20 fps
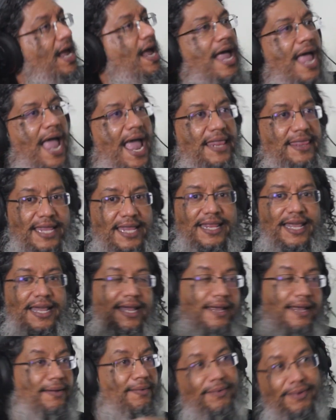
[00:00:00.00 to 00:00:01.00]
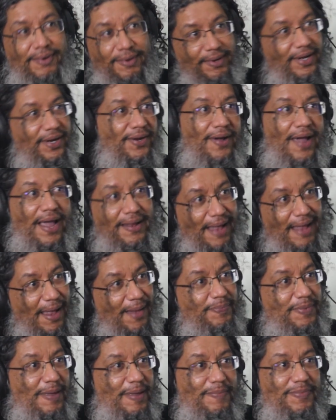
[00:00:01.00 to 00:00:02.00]
And then they, helped
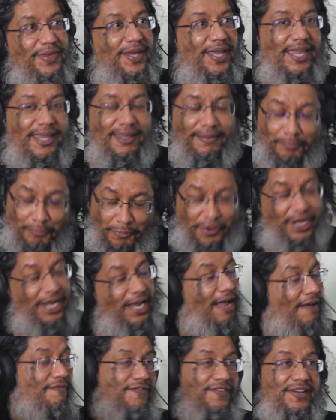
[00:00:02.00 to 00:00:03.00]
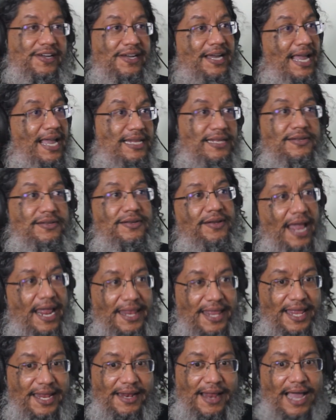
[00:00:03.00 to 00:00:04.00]
him to recover. And
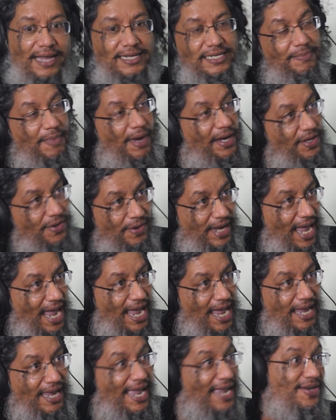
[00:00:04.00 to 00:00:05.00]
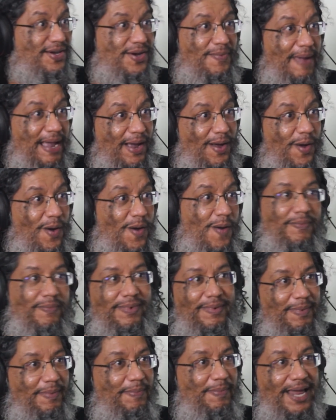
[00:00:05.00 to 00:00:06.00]
then asked him, "Are you okay? Can you go back home? Blah blah
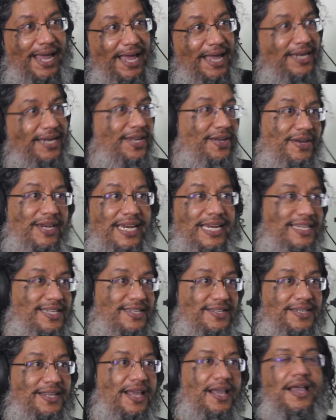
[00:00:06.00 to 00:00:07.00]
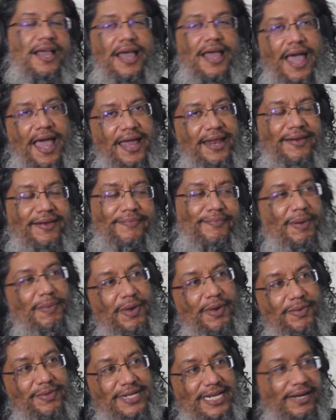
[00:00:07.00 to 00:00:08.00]
blah. Do you need this?" And my brother's
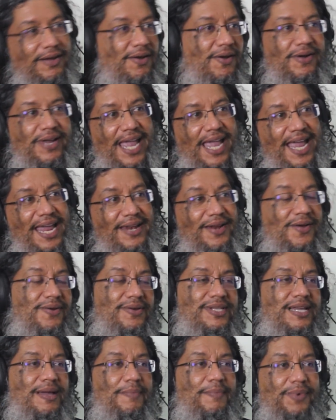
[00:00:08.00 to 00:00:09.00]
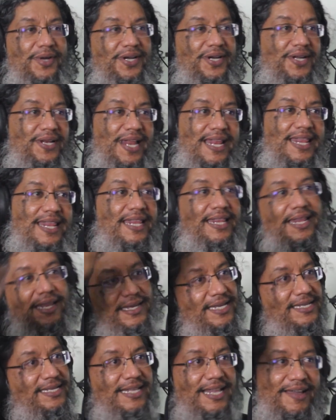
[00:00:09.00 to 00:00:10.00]
like, "Oh, okay, no, I'm good." And then
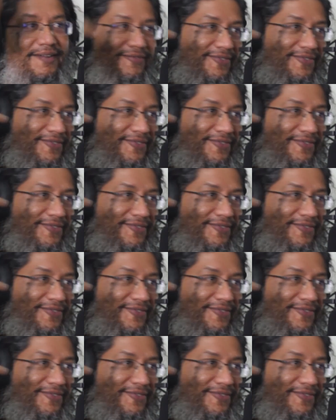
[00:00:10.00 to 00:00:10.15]
just left.